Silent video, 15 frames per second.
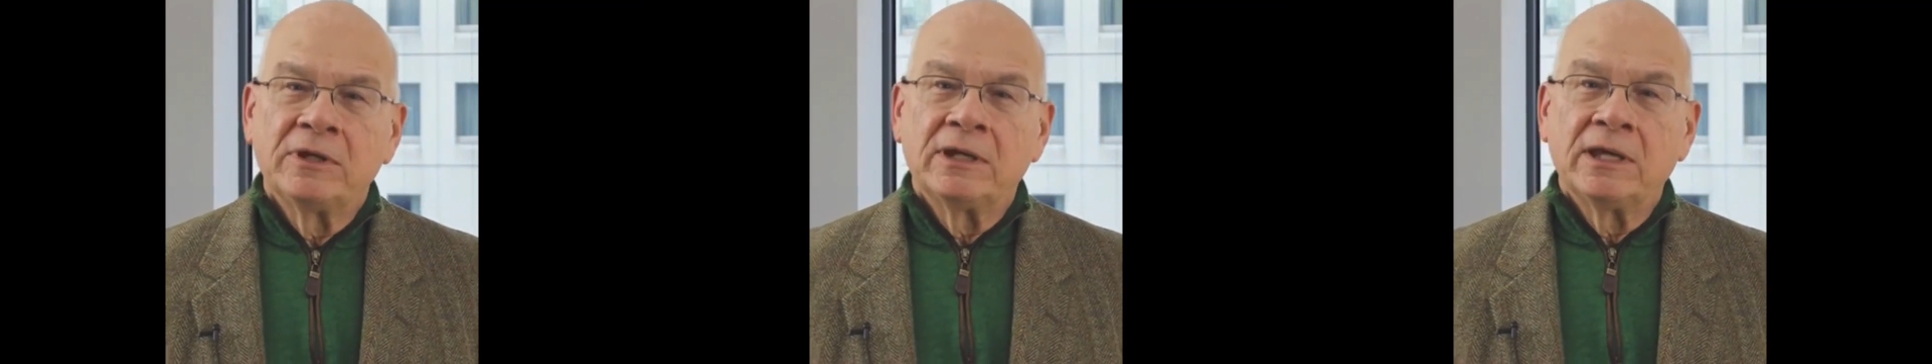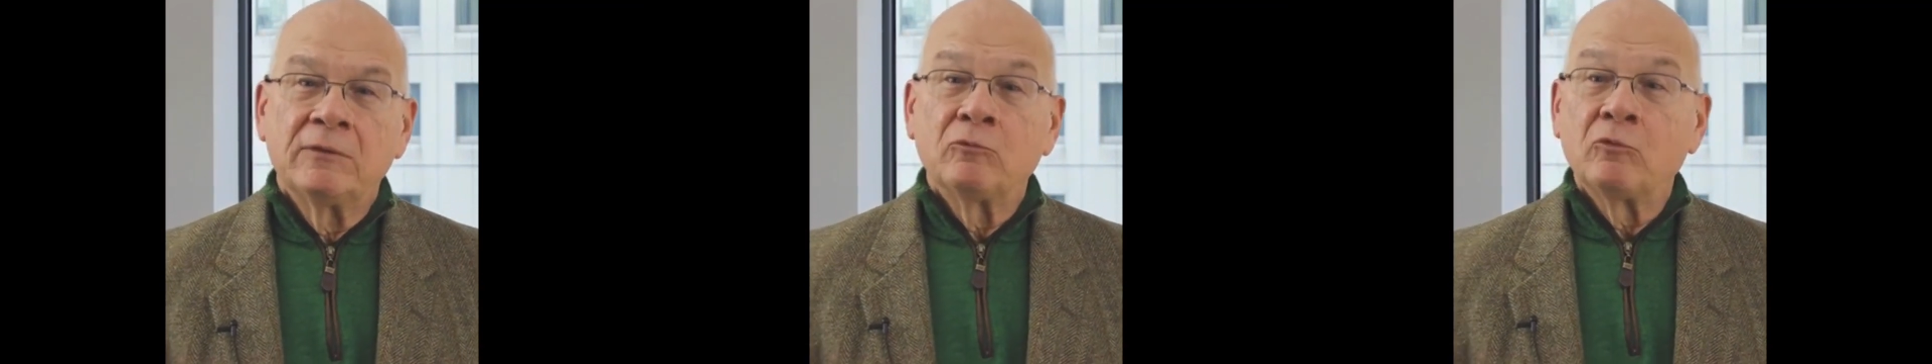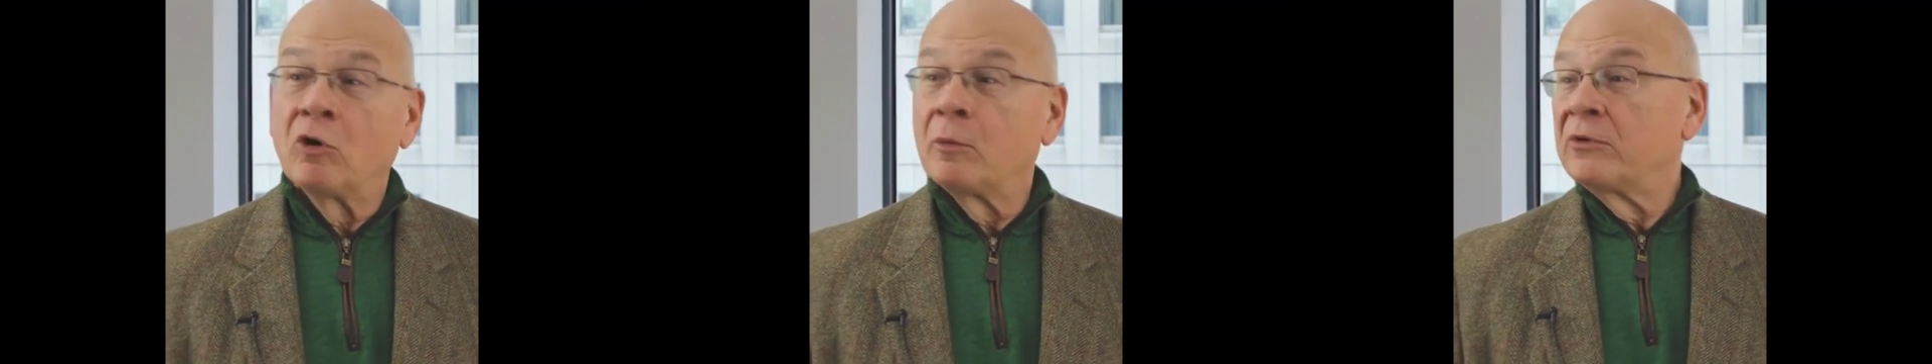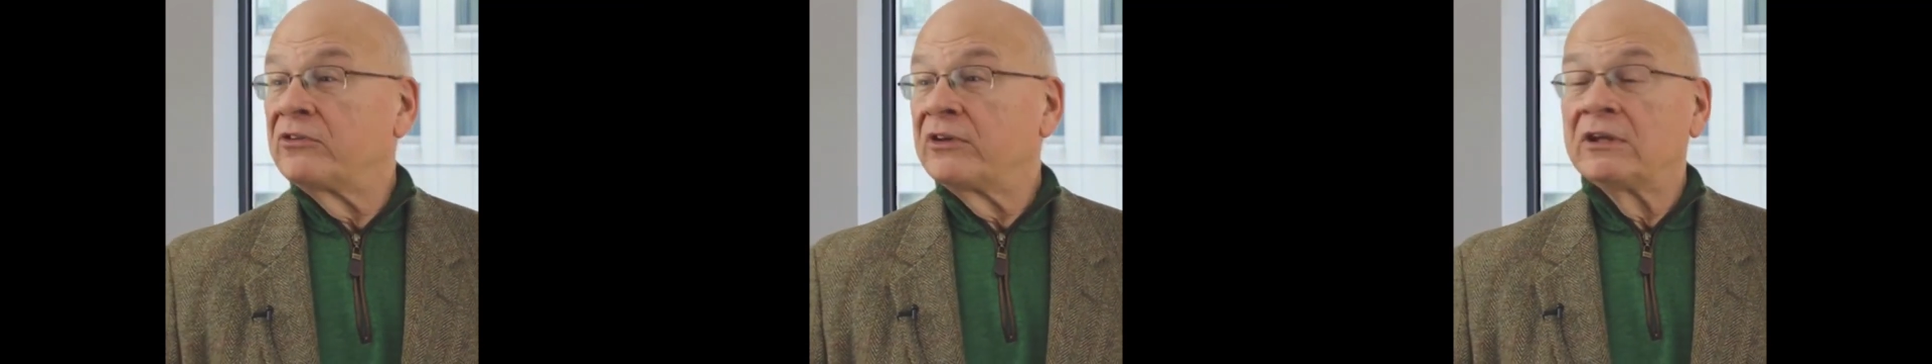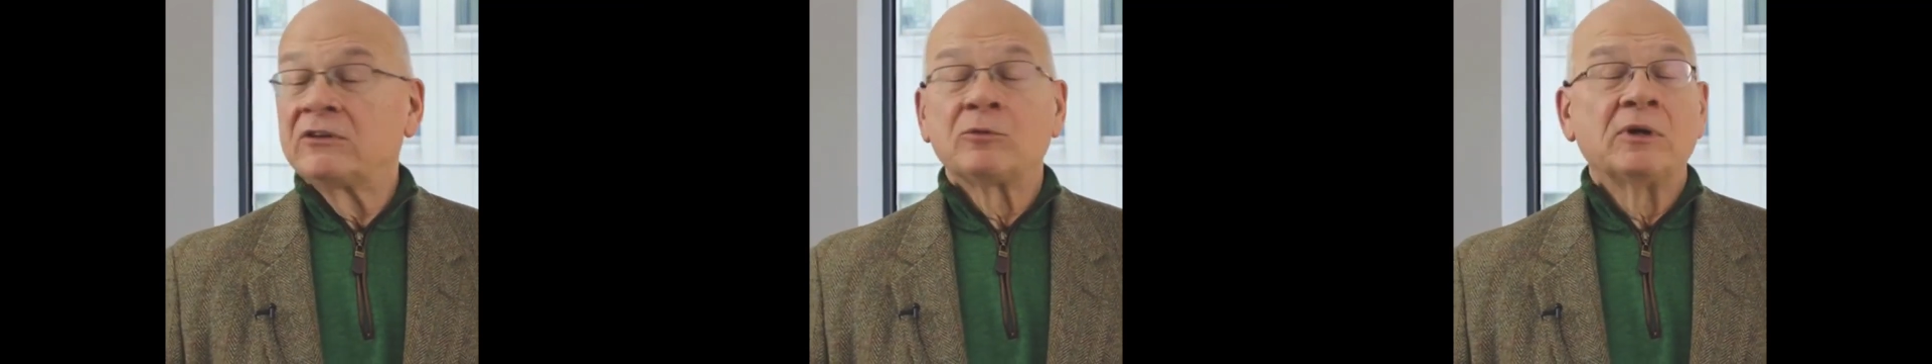and Romans
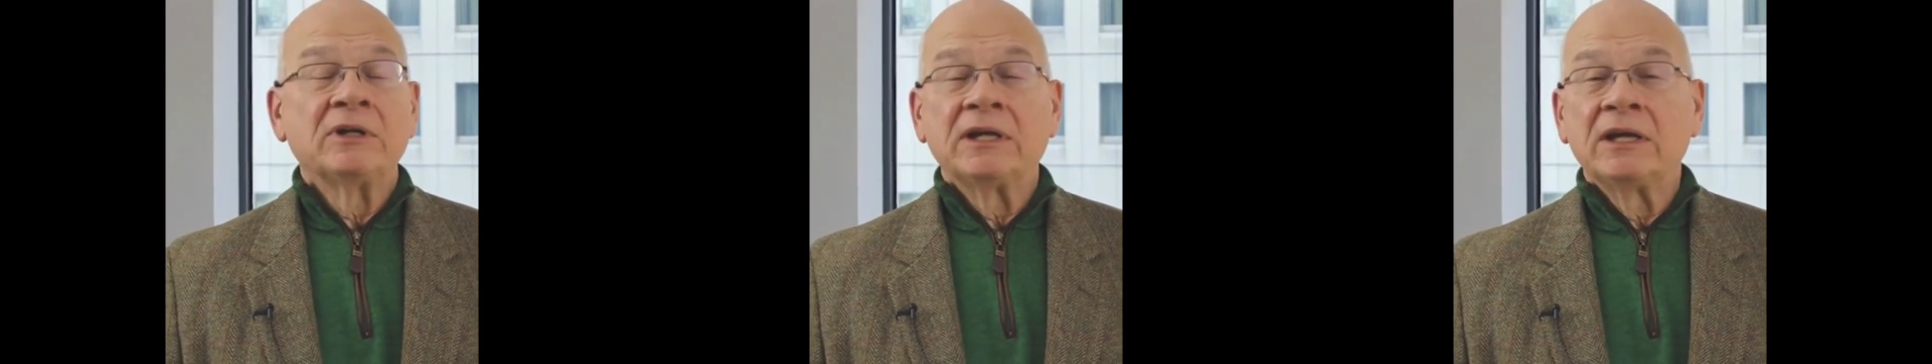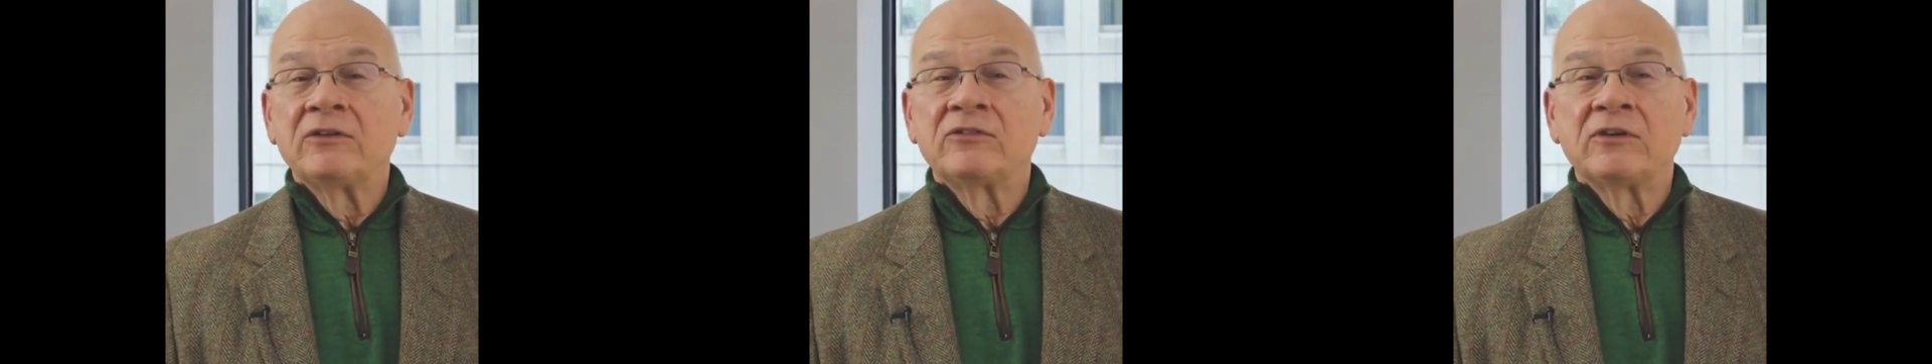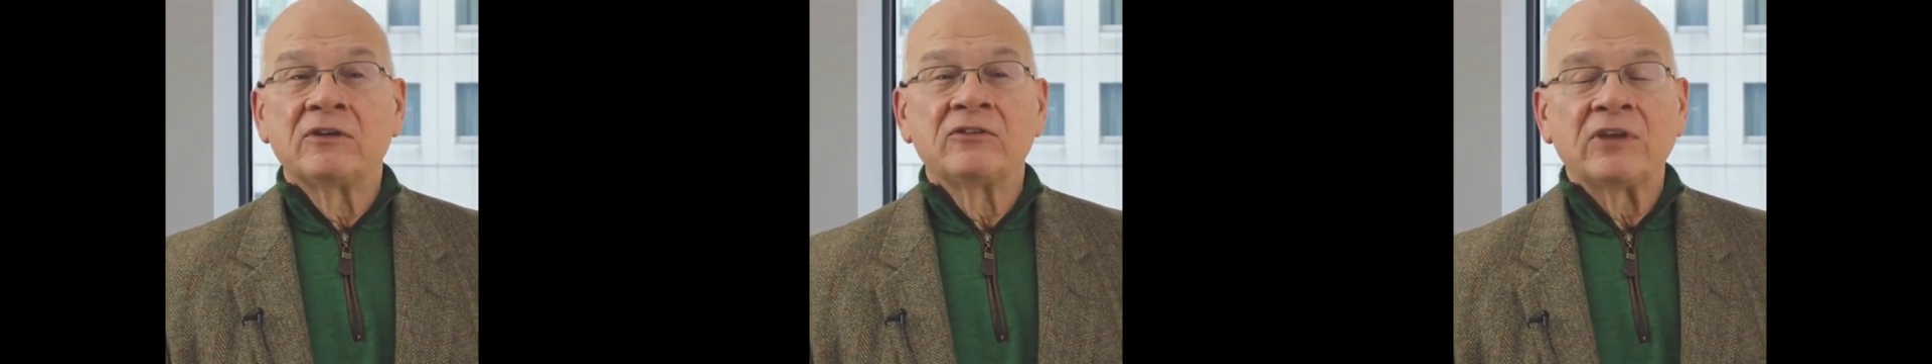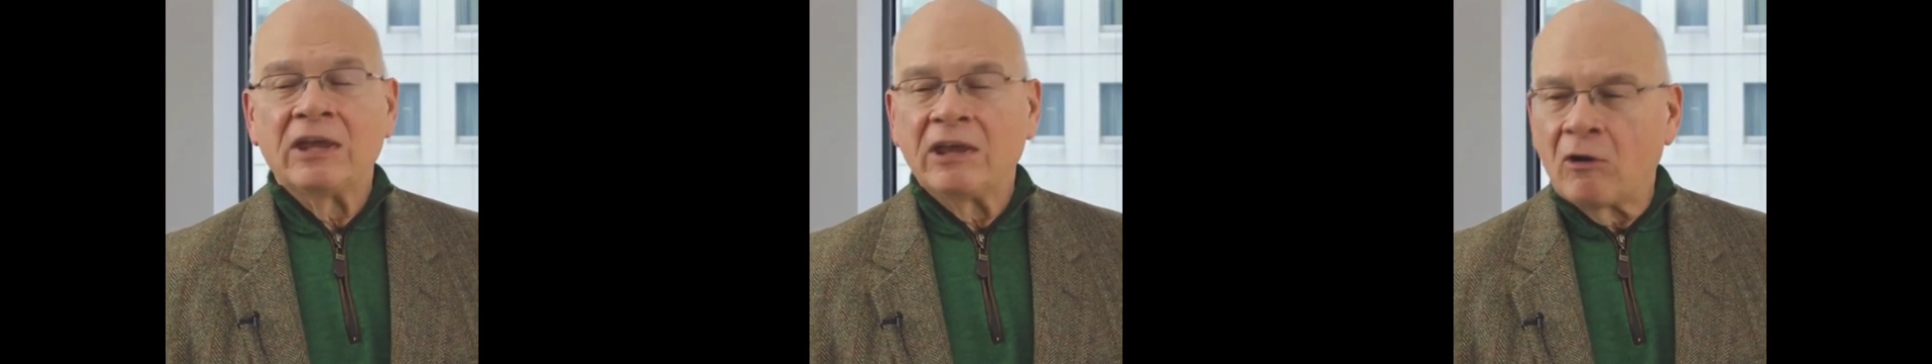8:28 says,